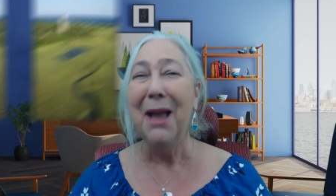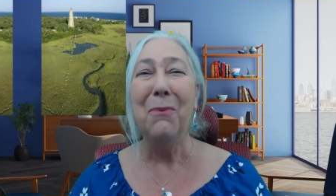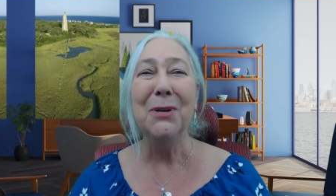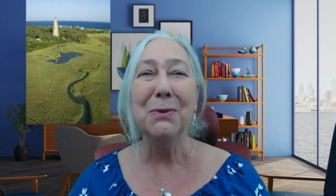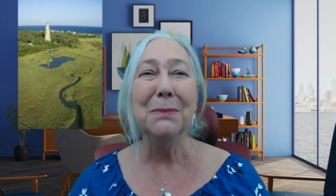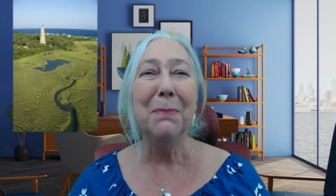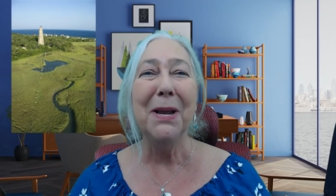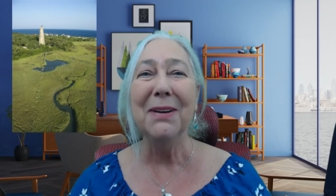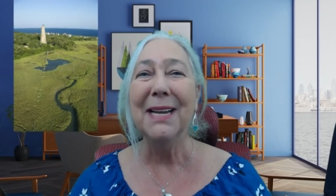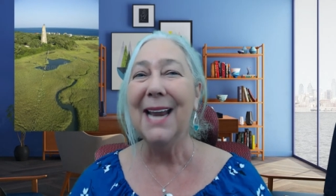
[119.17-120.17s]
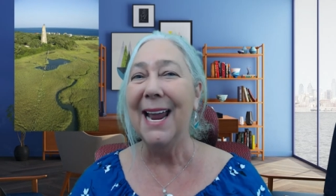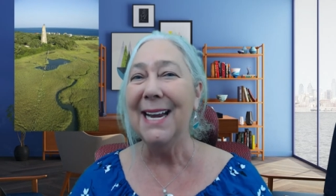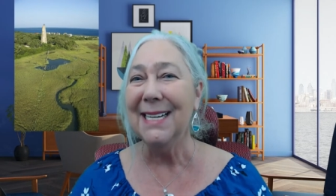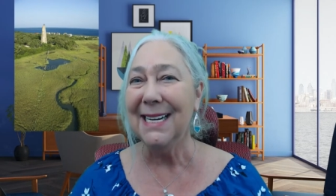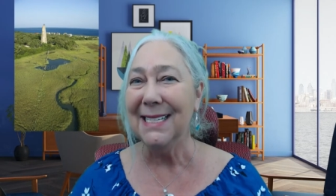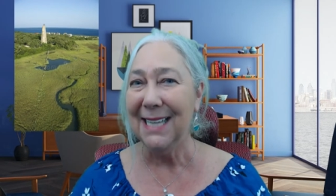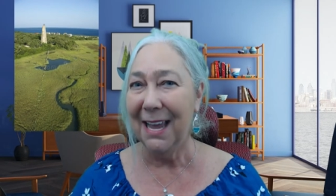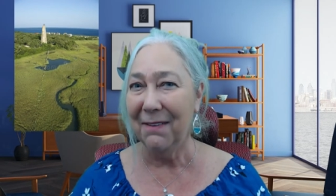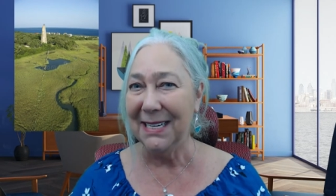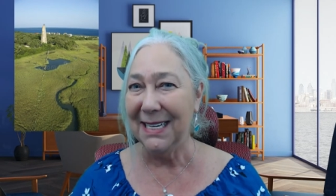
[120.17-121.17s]
which was built in
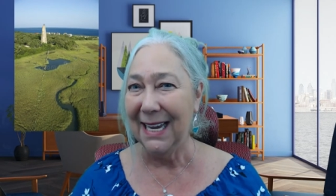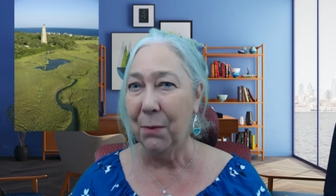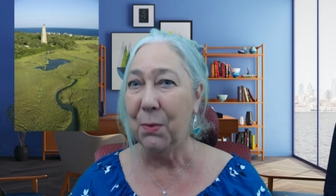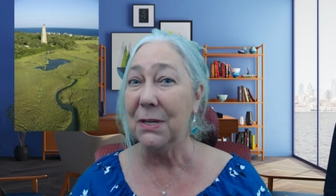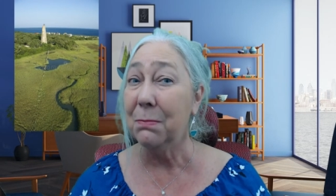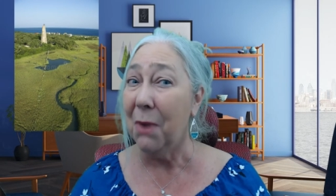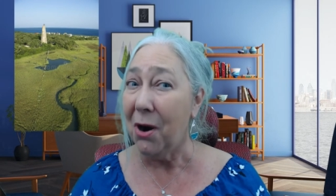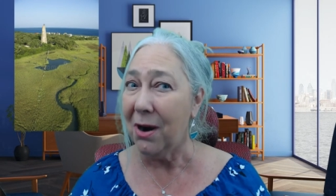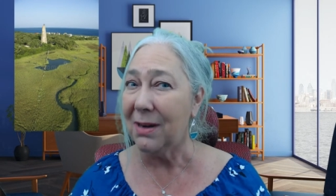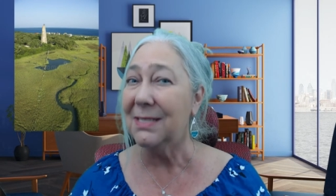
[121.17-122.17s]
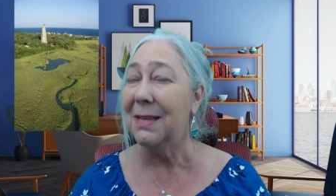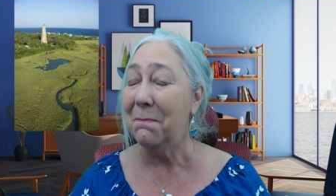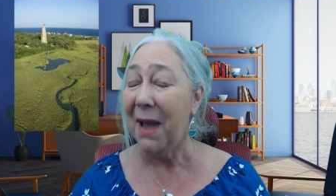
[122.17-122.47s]
1817, which marks the